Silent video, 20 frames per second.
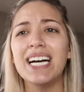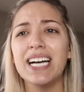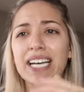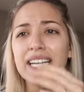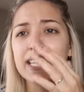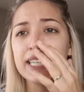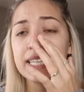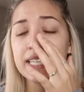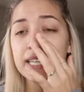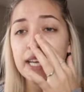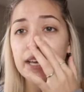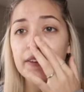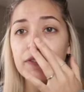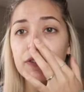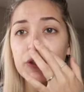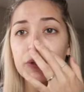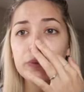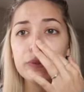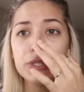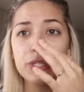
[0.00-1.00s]
And if
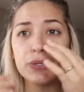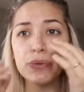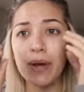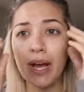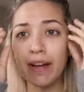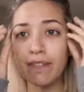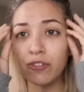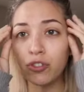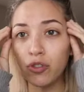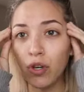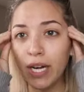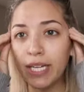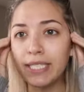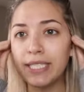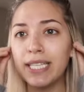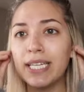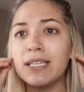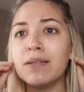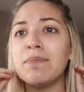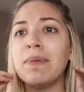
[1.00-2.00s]
you do have dry
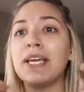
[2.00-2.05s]
skin,